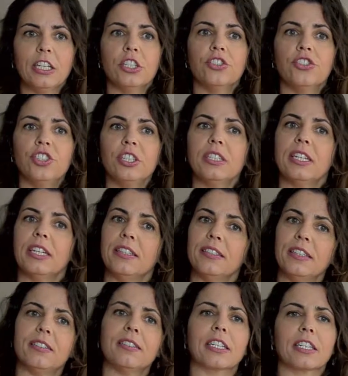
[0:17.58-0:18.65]
gene
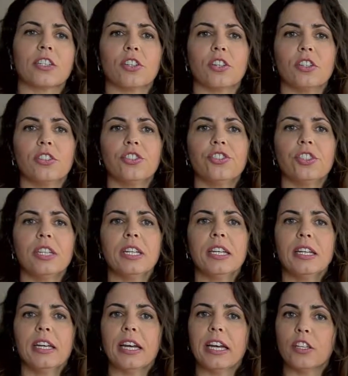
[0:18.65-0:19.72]
edit technology
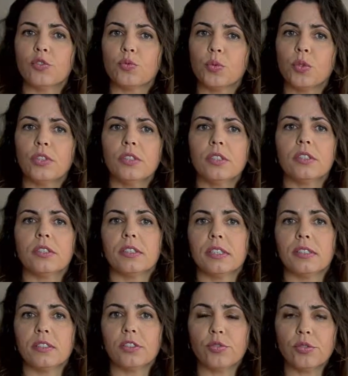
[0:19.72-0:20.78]
has won
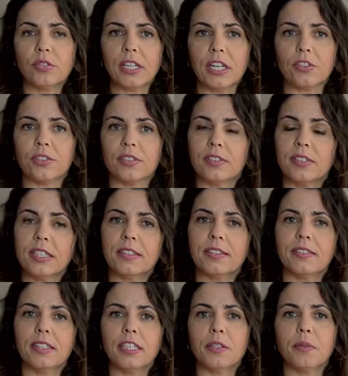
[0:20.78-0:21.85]
the
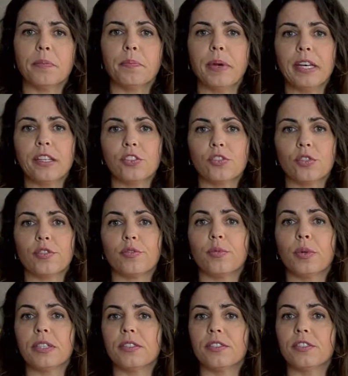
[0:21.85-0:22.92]
2016 Best of
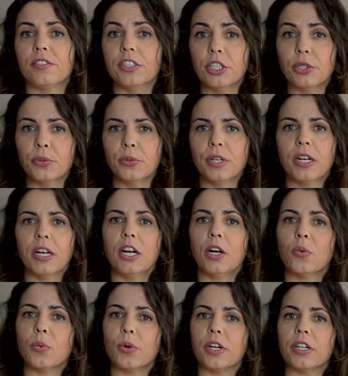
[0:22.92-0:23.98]
What is New
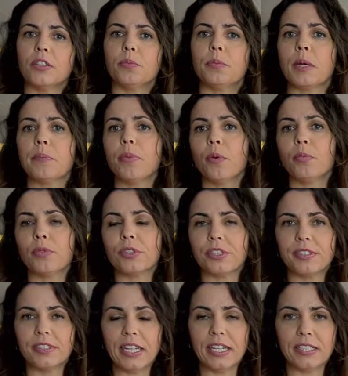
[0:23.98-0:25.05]
award by Popular
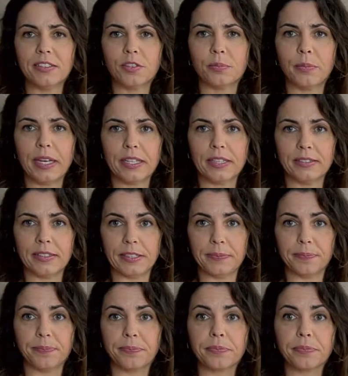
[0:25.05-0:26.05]
Science magazine.